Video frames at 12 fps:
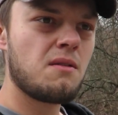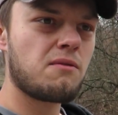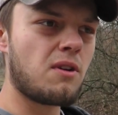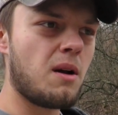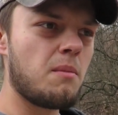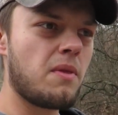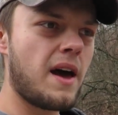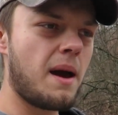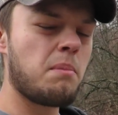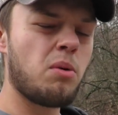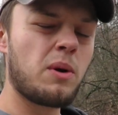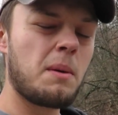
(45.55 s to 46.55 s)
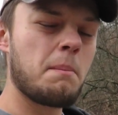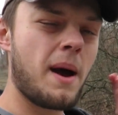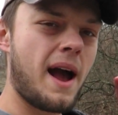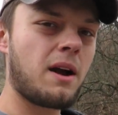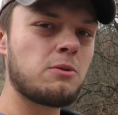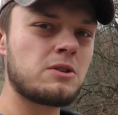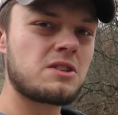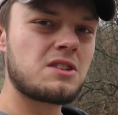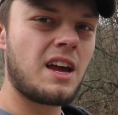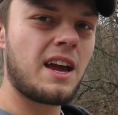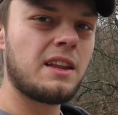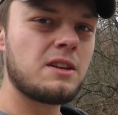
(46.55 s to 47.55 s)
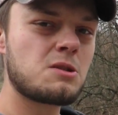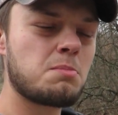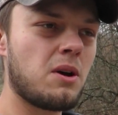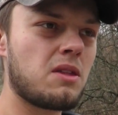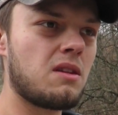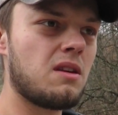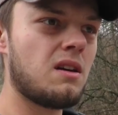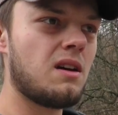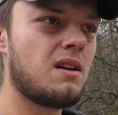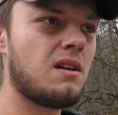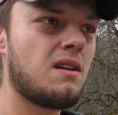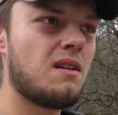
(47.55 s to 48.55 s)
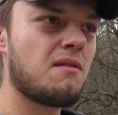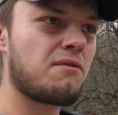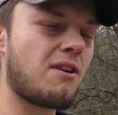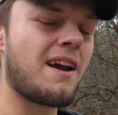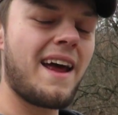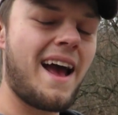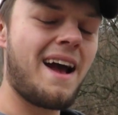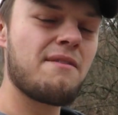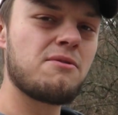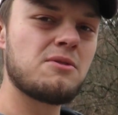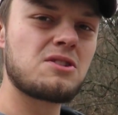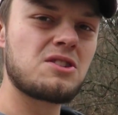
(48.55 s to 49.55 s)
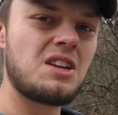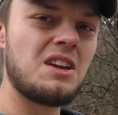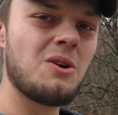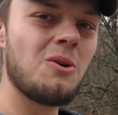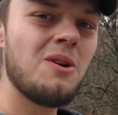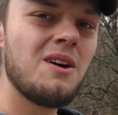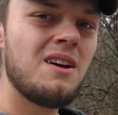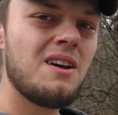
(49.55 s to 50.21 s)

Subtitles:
from that point back was stainless, but the front half was steel,